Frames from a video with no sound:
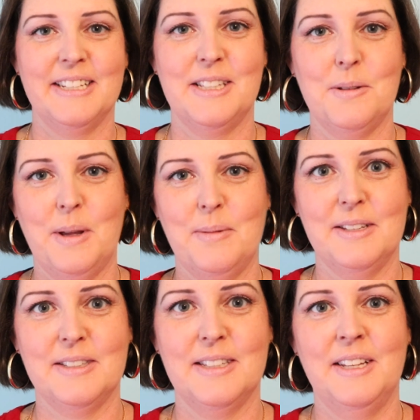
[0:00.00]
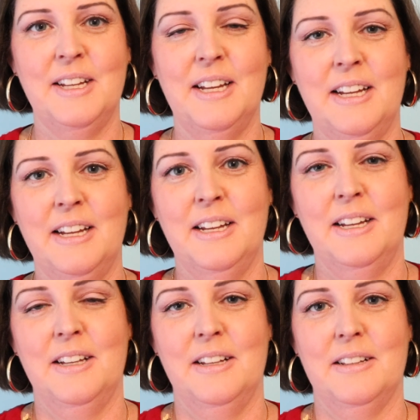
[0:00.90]
The baby is
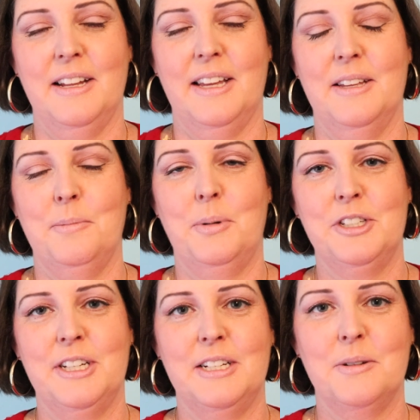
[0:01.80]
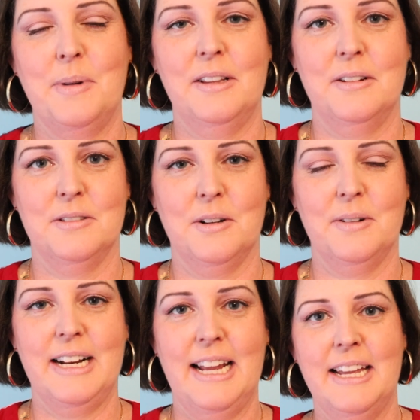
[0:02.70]
like pushing into my lungs
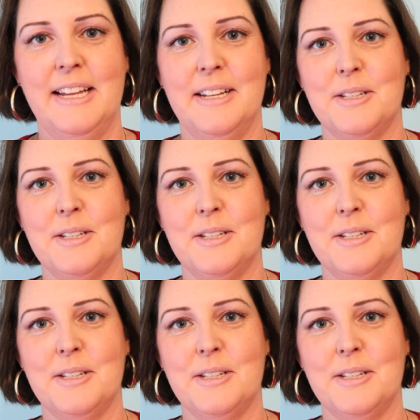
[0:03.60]
already.